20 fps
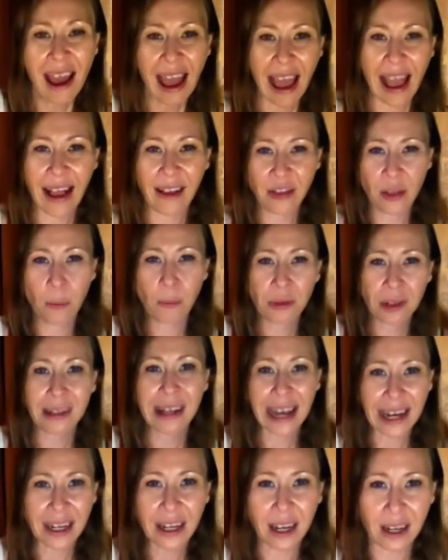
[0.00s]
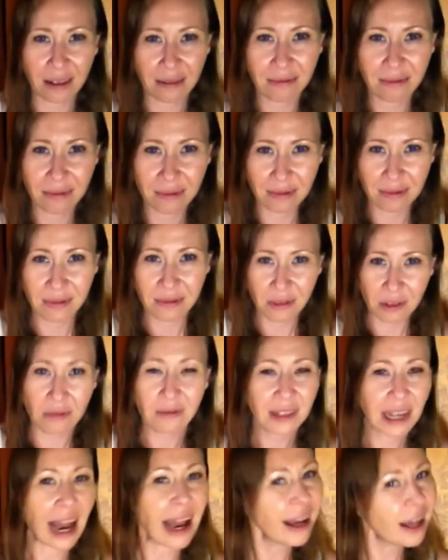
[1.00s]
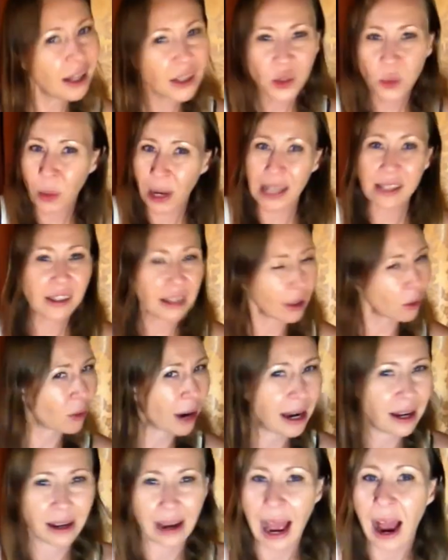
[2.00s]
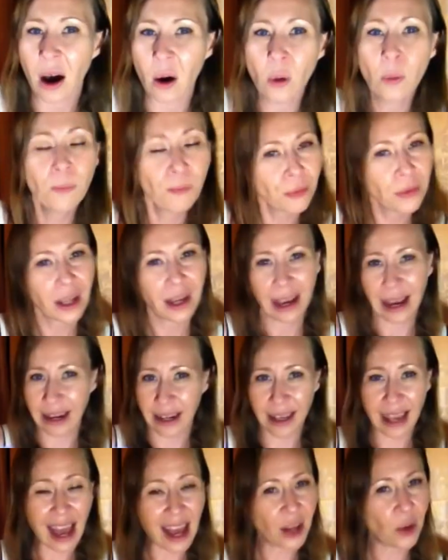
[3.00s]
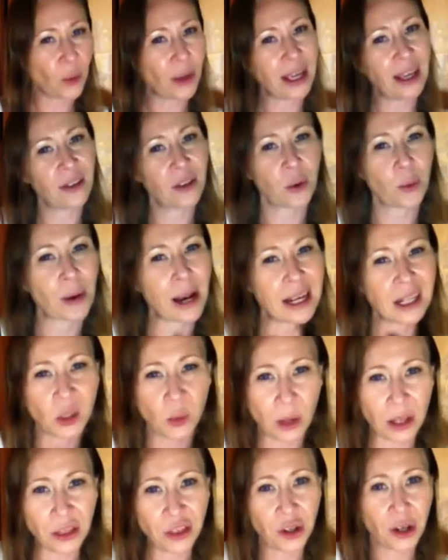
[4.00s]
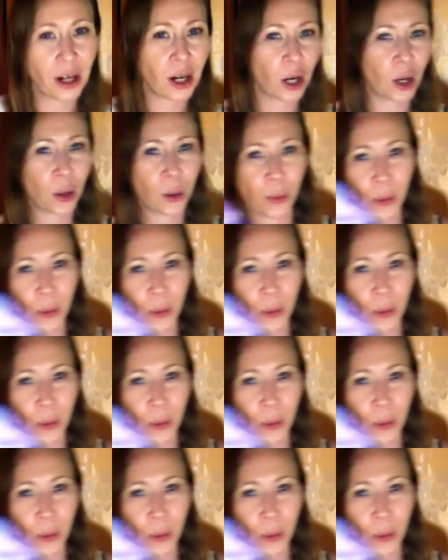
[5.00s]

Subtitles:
and the planet, Gaia's raising right now. And again, we either raise with her or